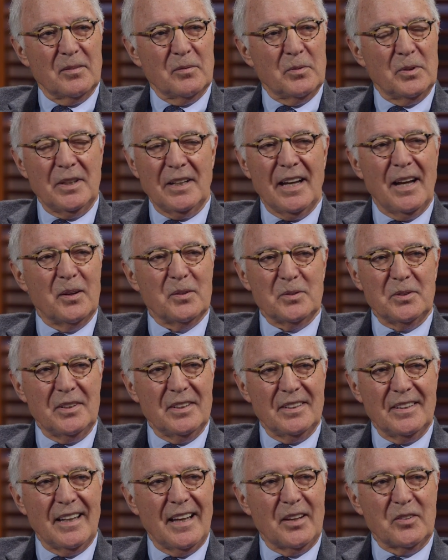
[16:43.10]
renowned
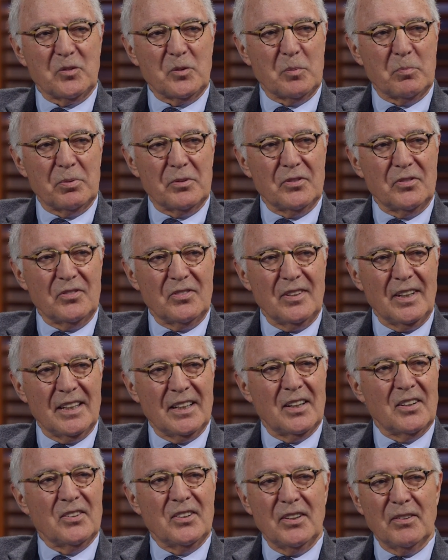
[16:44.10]
endoscopist,
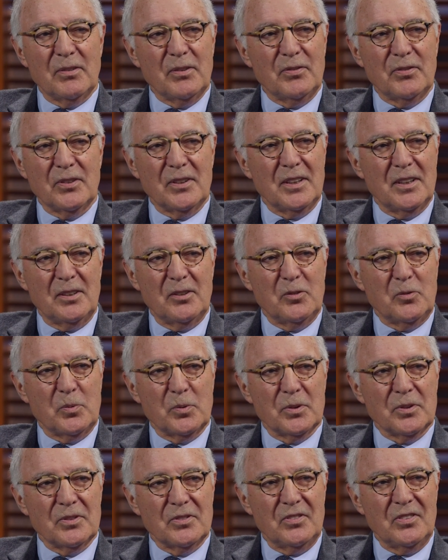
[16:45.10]
and I'll never forget his
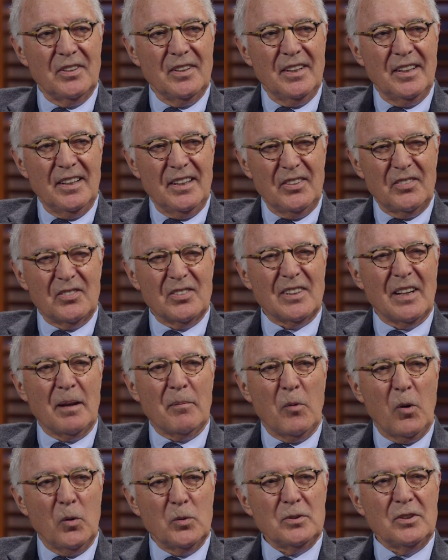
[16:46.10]
words. He said,
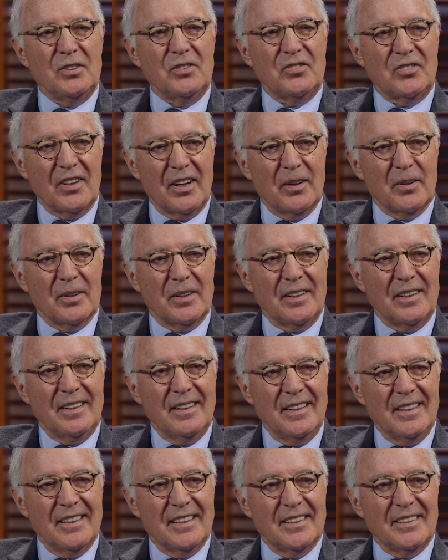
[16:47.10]
I'm only sorry
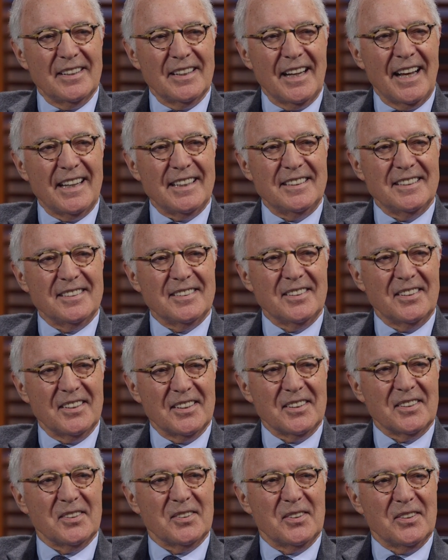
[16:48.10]
that I didn't
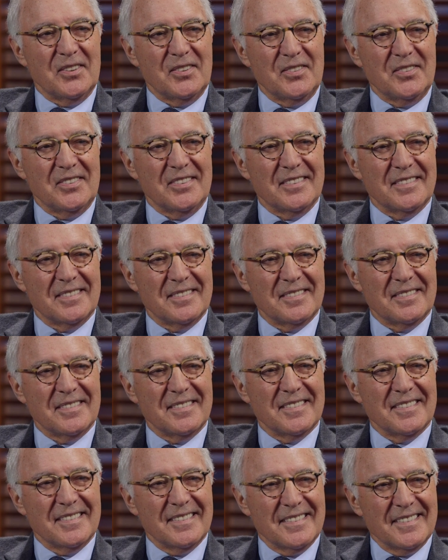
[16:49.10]
think of this.
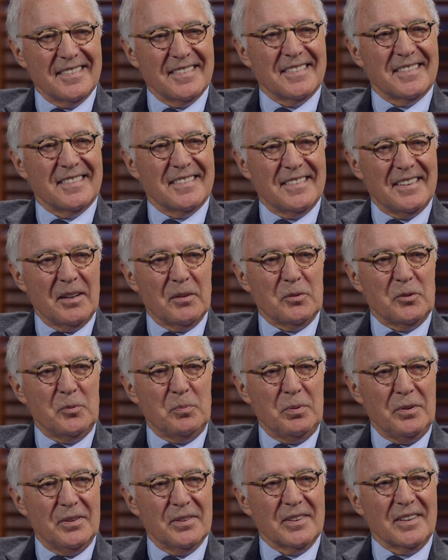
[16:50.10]
That was
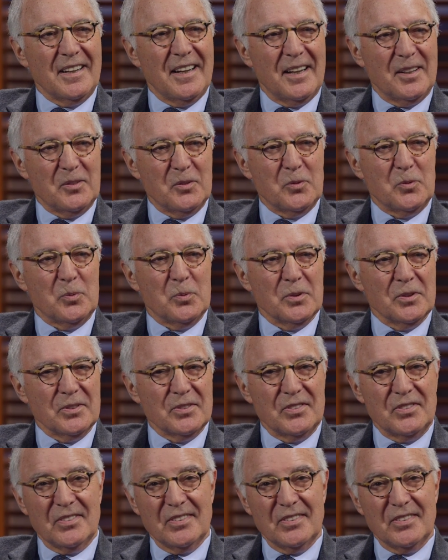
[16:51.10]
Peter Cotton's words.